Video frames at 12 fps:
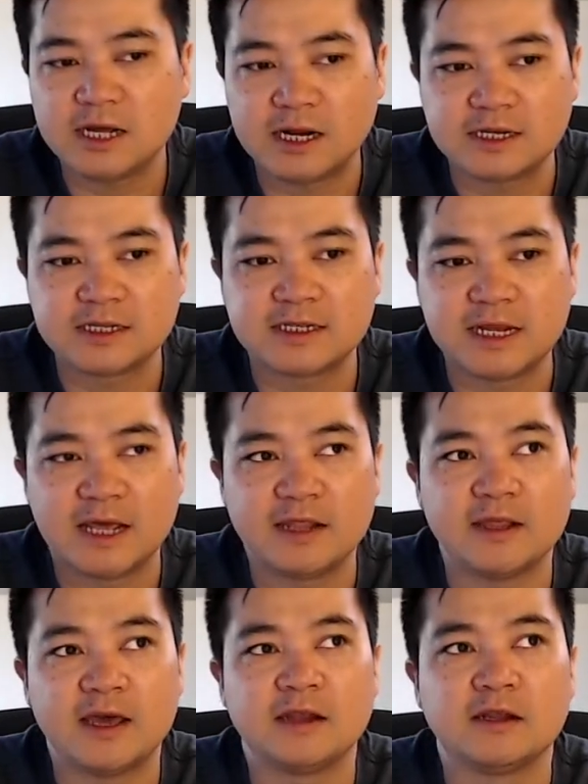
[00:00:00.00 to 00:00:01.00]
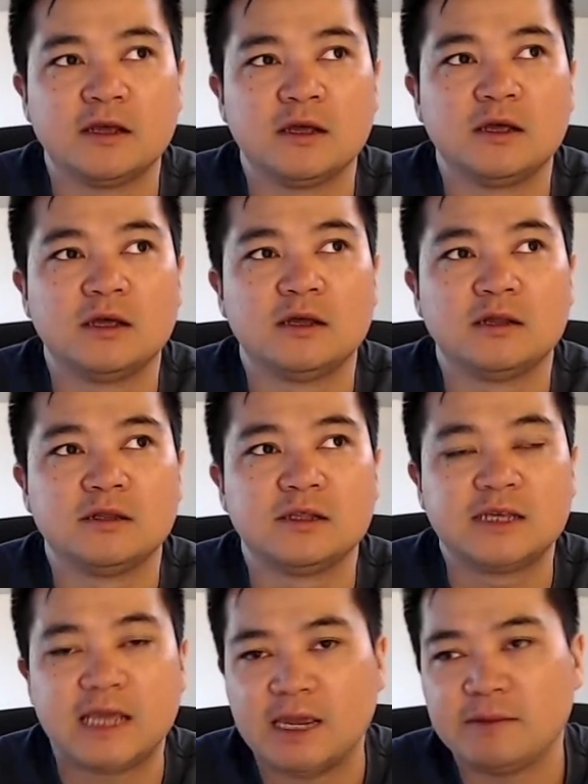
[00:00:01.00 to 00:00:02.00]
understand that the
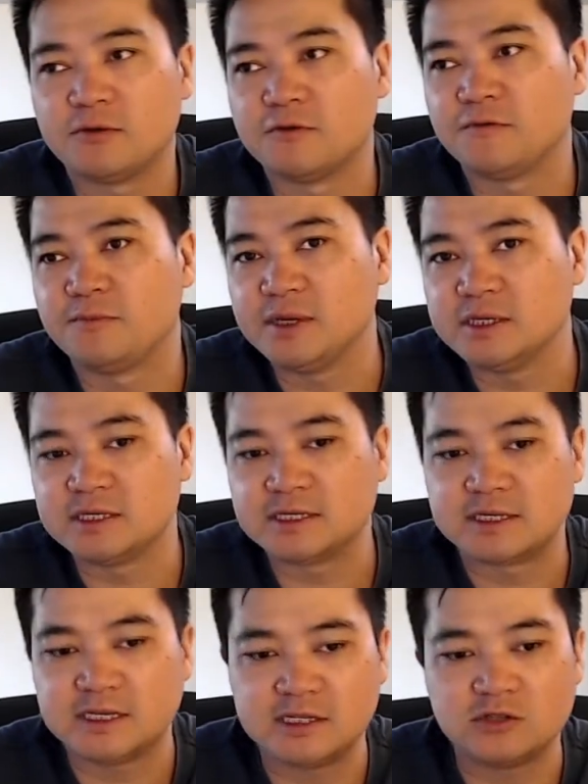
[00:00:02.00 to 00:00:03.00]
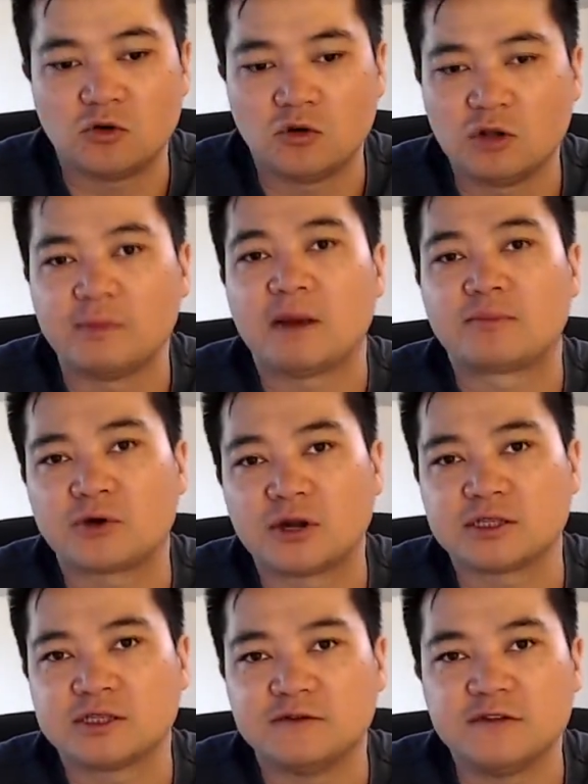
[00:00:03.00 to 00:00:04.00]
game of business is all about
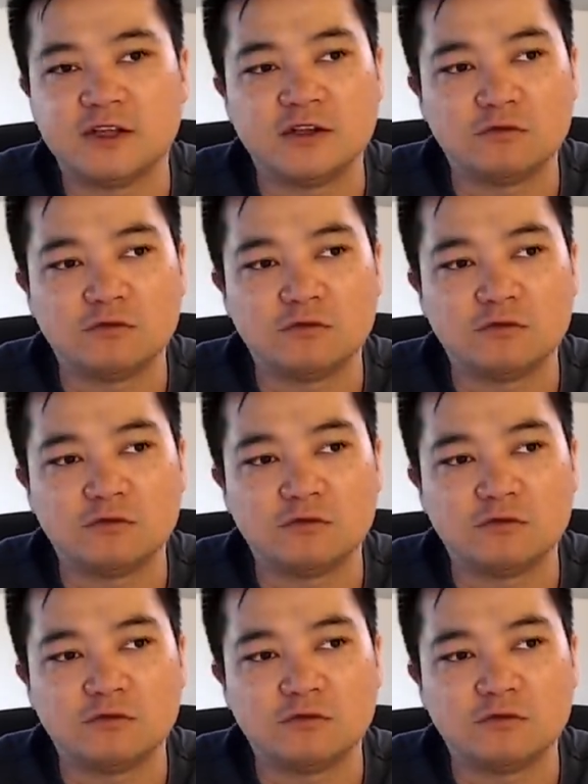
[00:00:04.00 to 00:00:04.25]
productivity. You